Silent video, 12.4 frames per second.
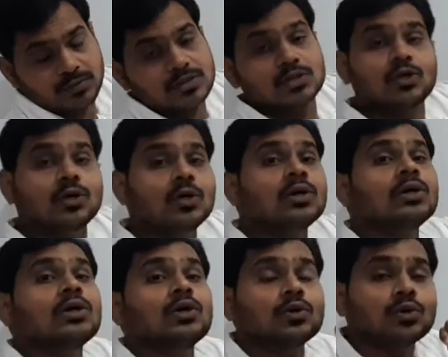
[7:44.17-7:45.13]
So
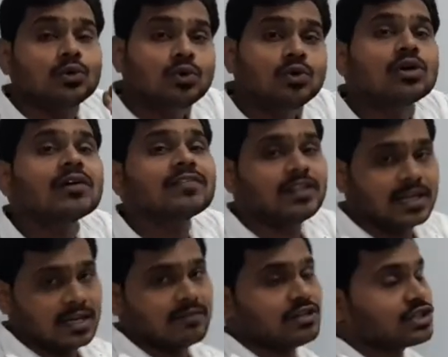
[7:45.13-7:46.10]
root of the
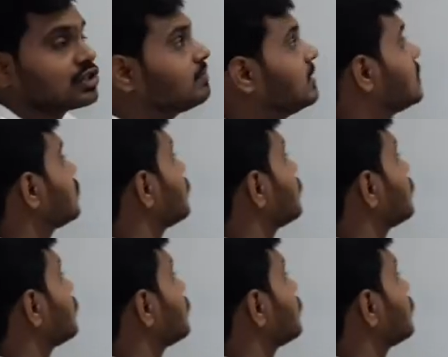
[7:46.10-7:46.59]
equation means